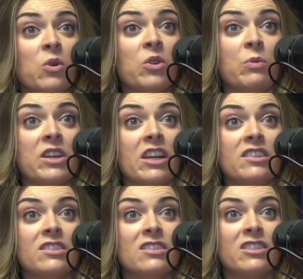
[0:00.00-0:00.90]
that we get
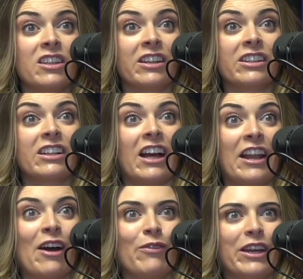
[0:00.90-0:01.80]
to kind
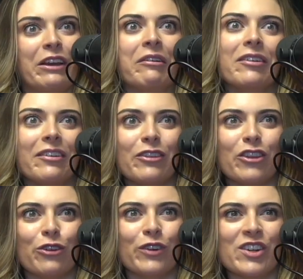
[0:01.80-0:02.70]
of have like
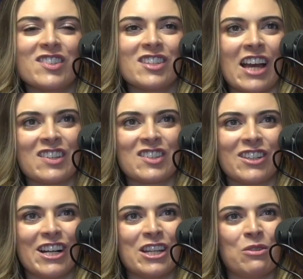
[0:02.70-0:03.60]
the first test
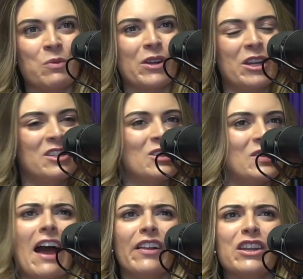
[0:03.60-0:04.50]
run, and we were in
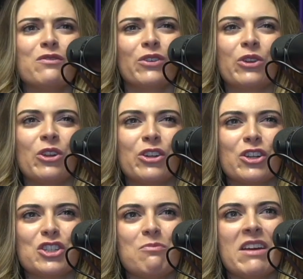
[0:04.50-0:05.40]
Totality for a little under
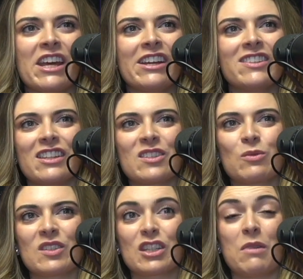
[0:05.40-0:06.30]
2 minutes, and this
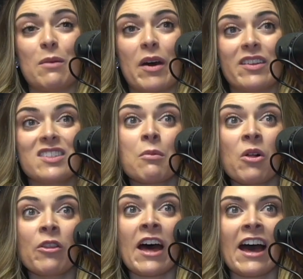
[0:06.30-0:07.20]
one's going to be about
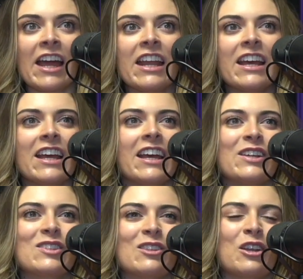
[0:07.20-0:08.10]
double that.
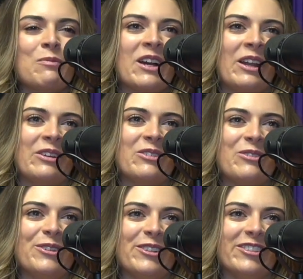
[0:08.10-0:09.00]
So that'll be kind of
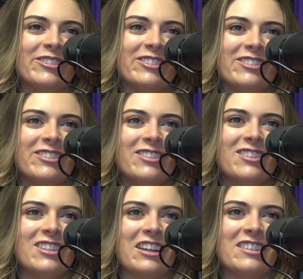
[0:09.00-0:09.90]
cool
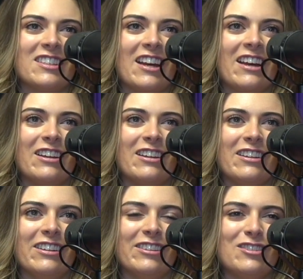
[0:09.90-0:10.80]
to to
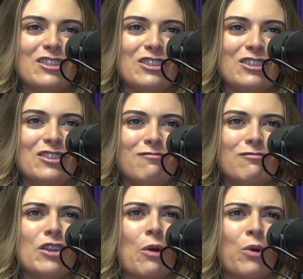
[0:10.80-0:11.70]

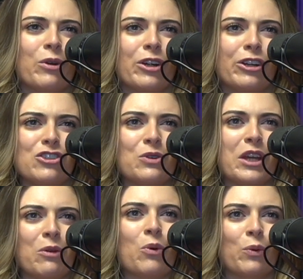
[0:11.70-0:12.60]
know what we're doing
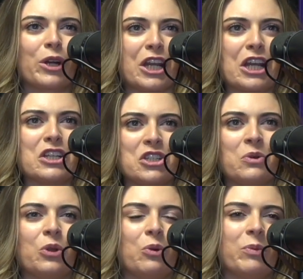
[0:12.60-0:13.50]
and what we're getting into a
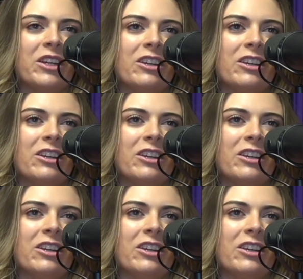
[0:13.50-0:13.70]
little bit.